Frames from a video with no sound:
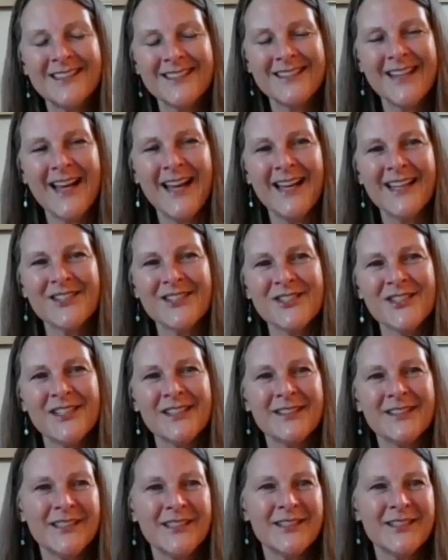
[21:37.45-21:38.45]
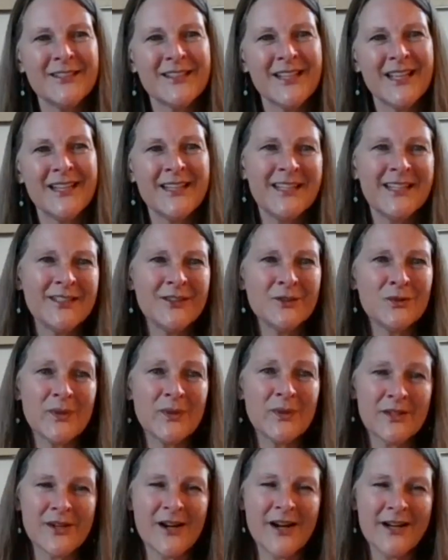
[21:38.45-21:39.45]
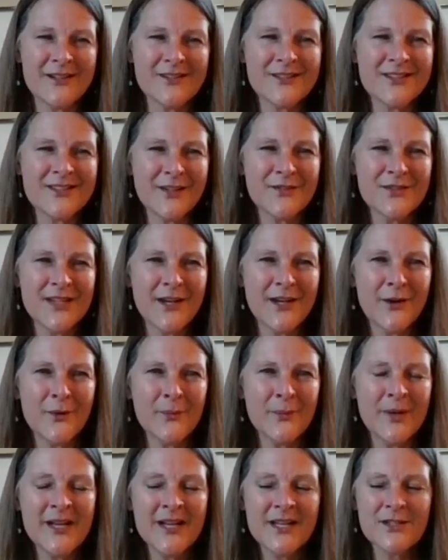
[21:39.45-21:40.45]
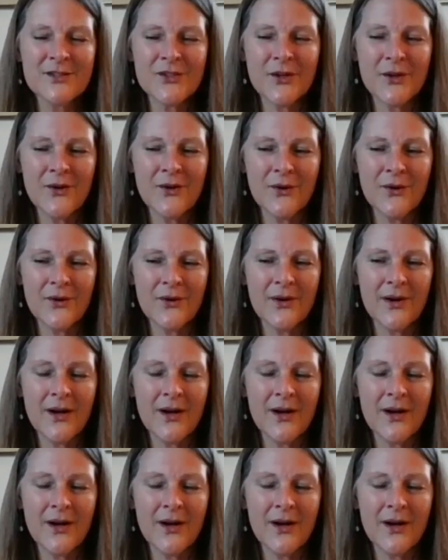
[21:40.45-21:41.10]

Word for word: that she cleared and healed with her higher self's help. So